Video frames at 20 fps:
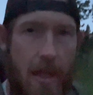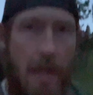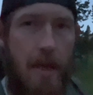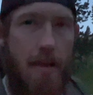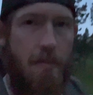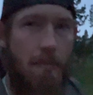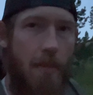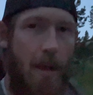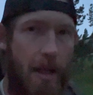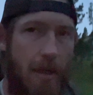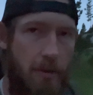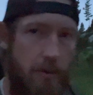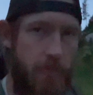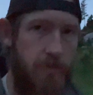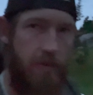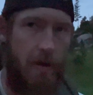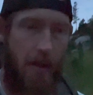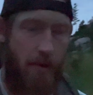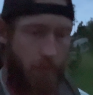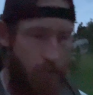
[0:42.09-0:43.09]
8 miles
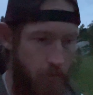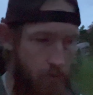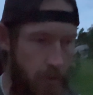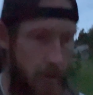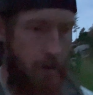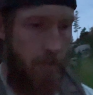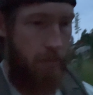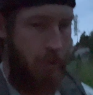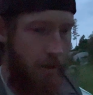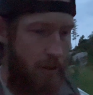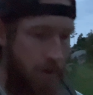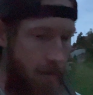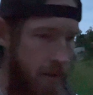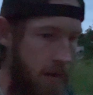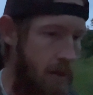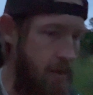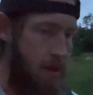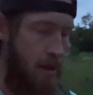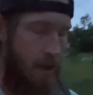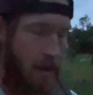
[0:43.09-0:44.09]
round trip.
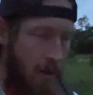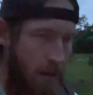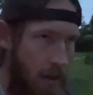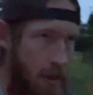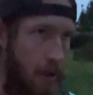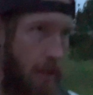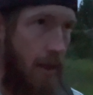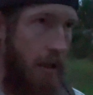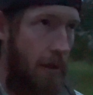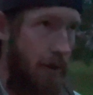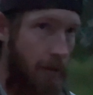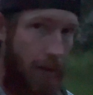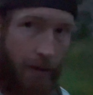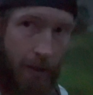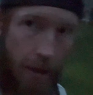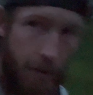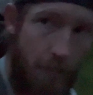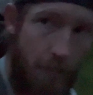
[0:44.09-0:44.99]
And I got